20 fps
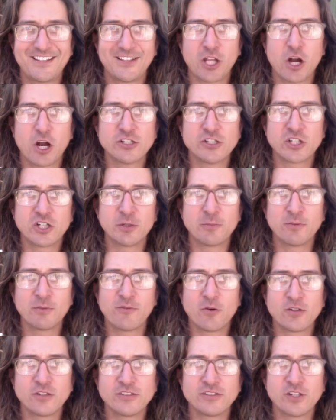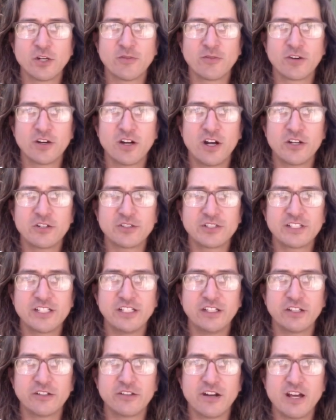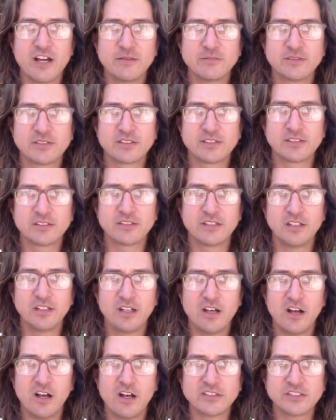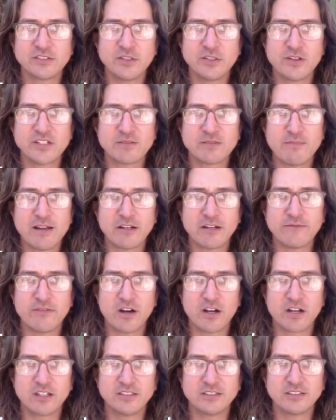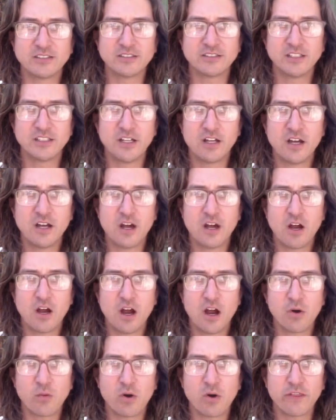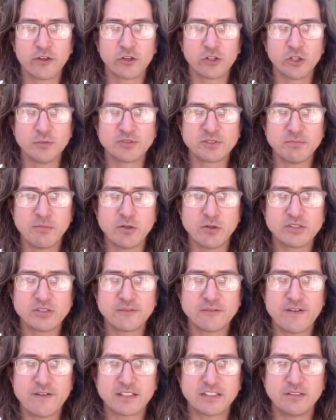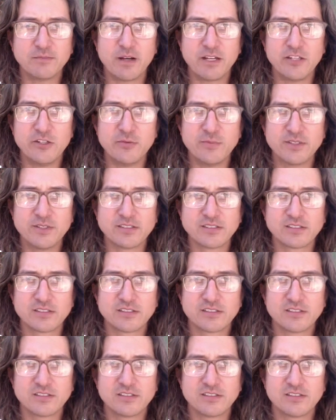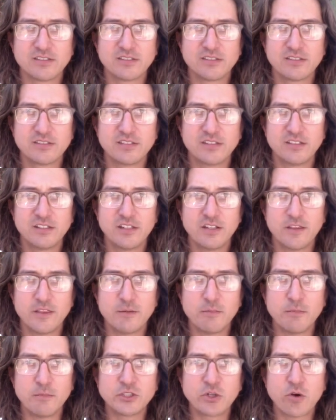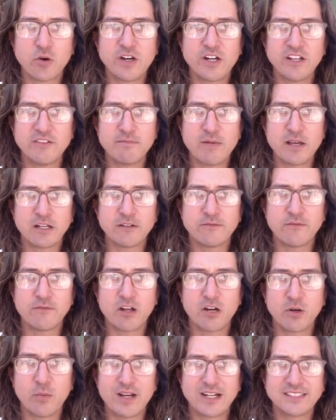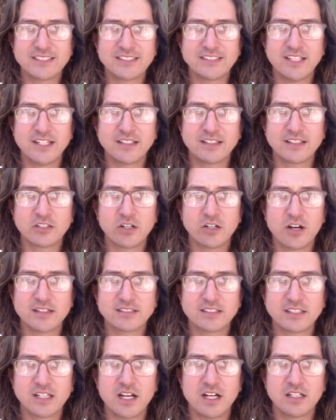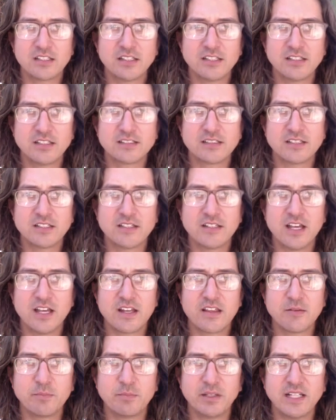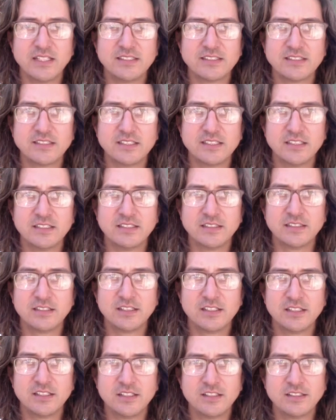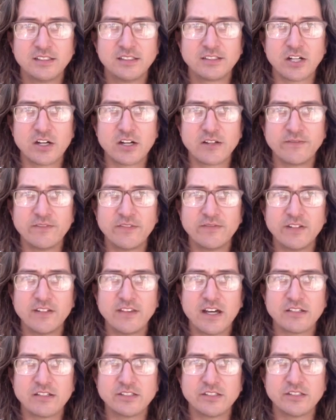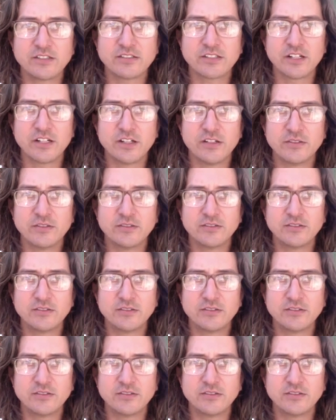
Large herbivores over 100 kilograms, also known as megafauna, are one of the groups most affected by humans. The majority of megafauna went extinct across the continents at the end of the Pleistocene, starting 50,000 years ago,